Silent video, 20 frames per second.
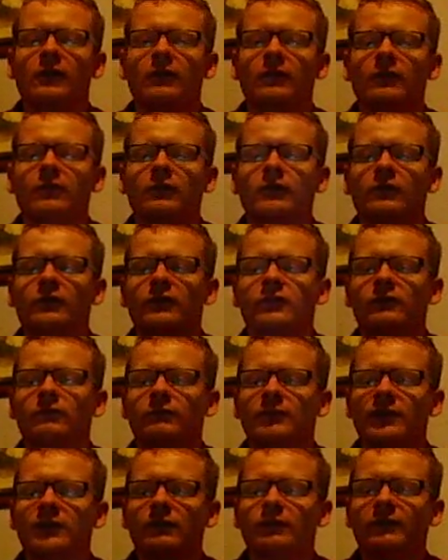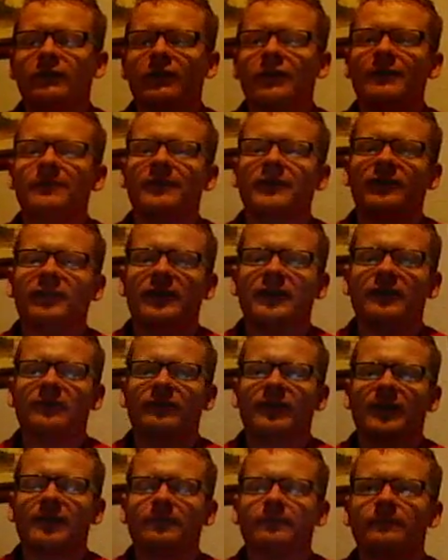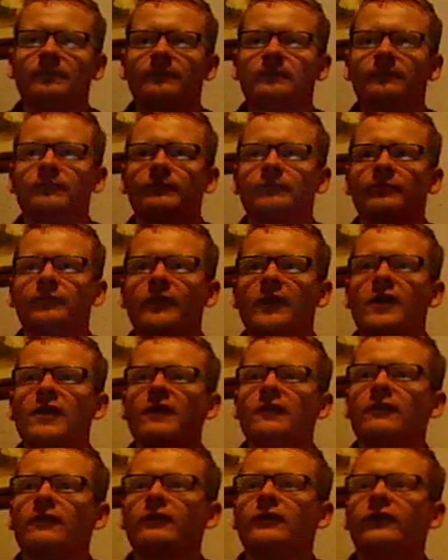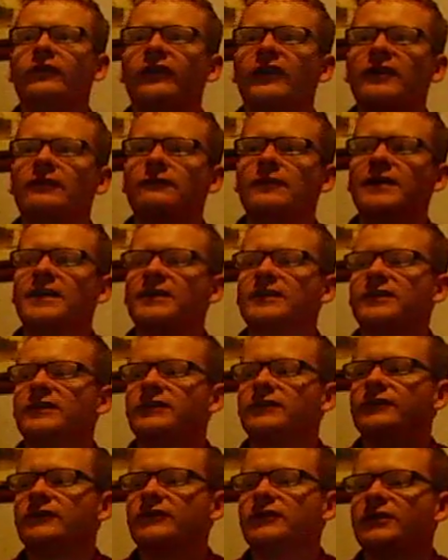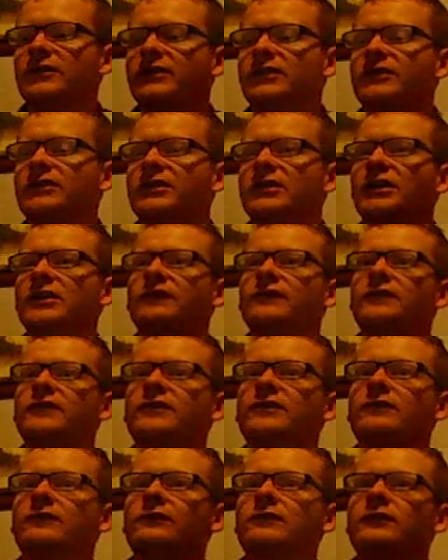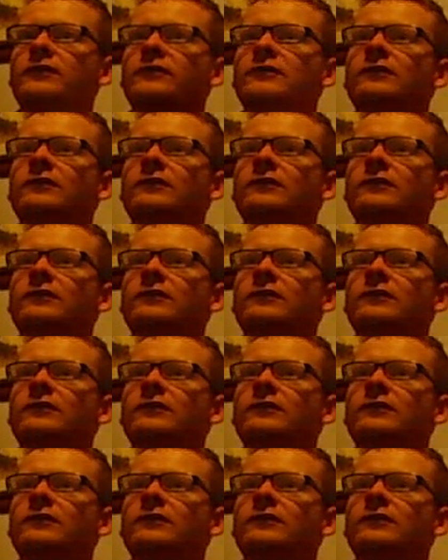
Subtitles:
look as real time as anything, from the T-Rex to the Dilophosaurus.